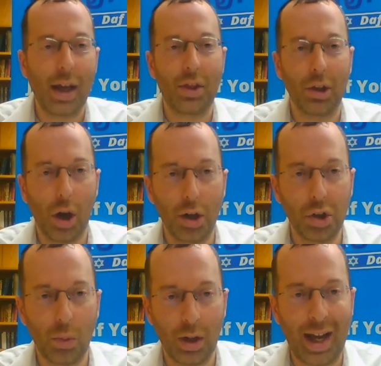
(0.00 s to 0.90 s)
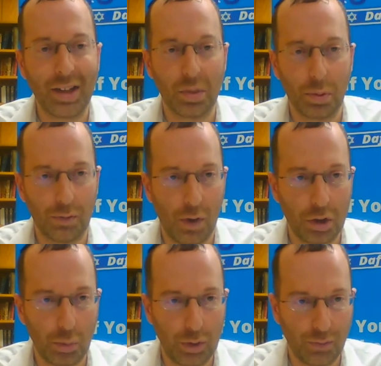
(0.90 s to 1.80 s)
The larger one has a
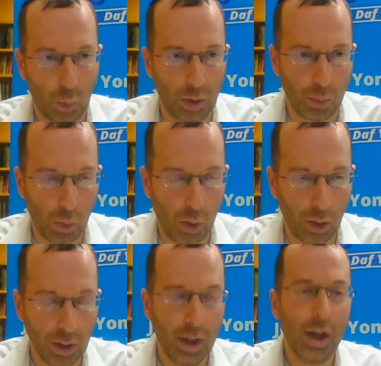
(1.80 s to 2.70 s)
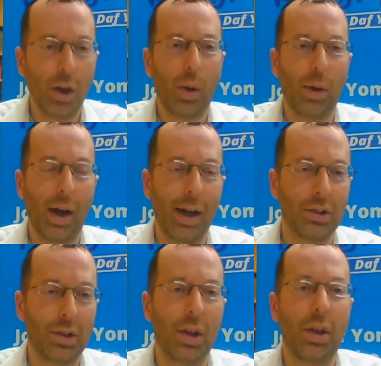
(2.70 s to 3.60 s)
perfunctory fourth wall,
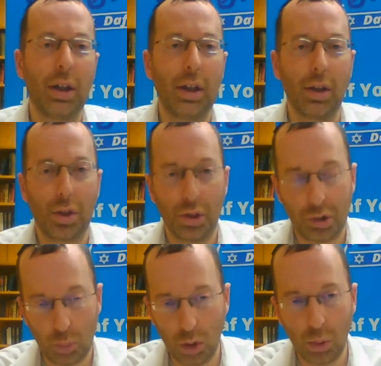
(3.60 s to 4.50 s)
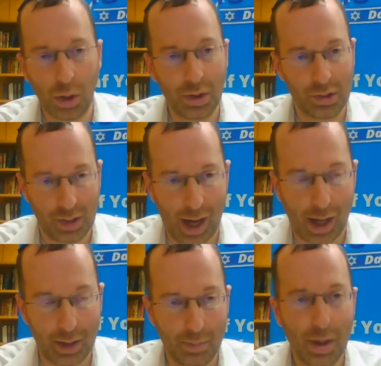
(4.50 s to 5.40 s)
whereas the smaller one does not.